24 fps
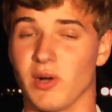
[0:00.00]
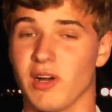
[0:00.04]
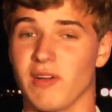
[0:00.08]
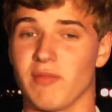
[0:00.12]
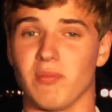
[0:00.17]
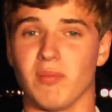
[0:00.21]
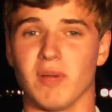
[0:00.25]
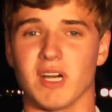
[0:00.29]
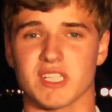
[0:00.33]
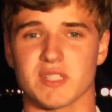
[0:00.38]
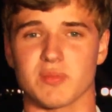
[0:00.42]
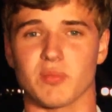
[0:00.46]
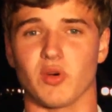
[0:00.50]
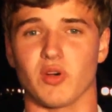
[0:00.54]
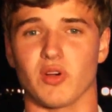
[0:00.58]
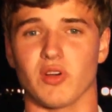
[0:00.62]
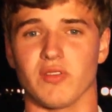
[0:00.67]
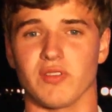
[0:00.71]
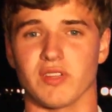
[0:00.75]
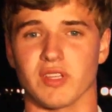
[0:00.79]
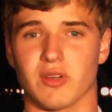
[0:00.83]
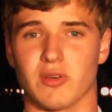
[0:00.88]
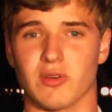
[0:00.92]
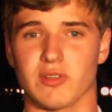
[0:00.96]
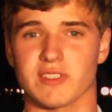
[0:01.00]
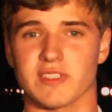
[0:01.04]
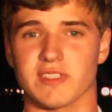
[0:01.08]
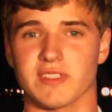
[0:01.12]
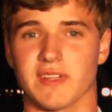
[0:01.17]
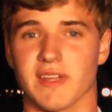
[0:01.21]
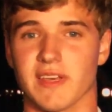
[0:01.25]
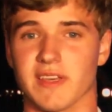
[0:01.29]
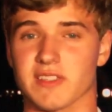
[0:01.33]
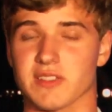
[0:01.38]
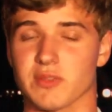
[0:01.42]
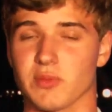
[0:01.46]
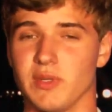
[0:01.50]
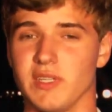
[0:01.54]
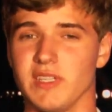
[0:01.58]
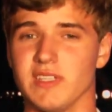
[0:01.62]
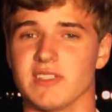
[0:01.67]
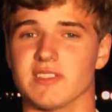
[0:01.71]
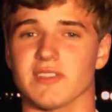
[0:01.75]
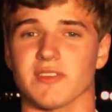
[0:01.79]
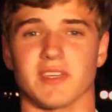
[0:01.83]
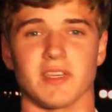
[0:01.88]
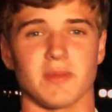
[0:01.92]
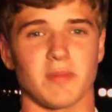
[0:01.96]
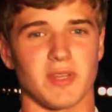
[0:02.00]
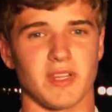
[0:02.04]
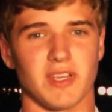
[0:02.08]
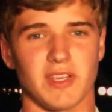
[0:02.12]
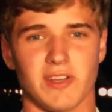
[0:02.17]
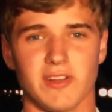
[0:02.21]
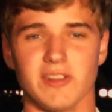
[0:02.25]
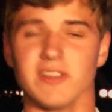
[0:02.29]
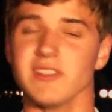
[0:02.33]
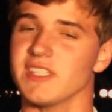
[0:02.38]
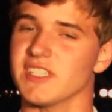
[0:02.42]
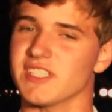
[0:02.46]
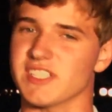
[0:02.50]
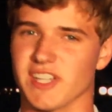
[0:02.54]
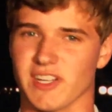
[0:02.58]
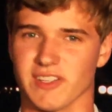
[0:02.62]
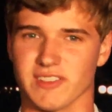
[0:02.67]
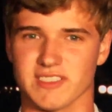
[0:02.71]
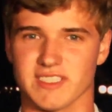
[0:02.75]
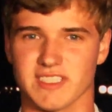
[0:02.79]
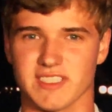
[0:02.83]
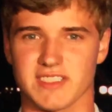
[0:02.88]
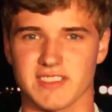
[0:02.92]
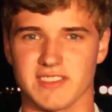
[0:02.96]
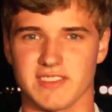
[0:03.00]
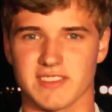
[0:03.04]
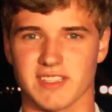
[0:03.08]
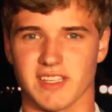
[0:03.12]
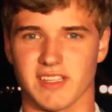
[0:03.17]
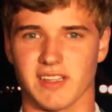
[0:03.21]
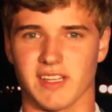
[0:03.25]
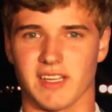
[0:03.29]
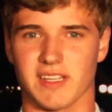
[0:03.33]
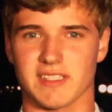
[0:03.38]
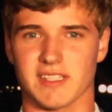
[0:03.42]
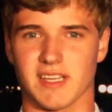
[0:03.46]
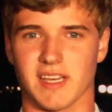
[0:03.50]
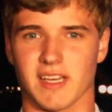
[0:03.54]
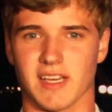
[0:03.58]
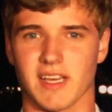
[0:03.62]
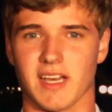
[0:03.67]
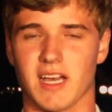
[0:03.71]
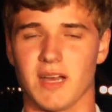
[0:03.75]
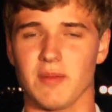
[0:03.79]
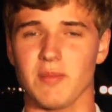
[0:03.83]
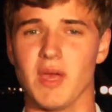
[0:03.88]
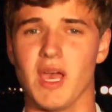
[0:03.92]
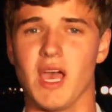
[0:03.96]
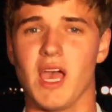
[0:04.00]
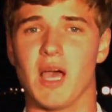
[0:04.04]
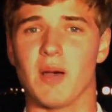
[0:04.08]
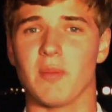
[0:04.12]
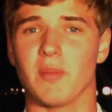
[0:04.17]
We'll have much more over the course of the next week, so keep it here to channel6newsonline.com.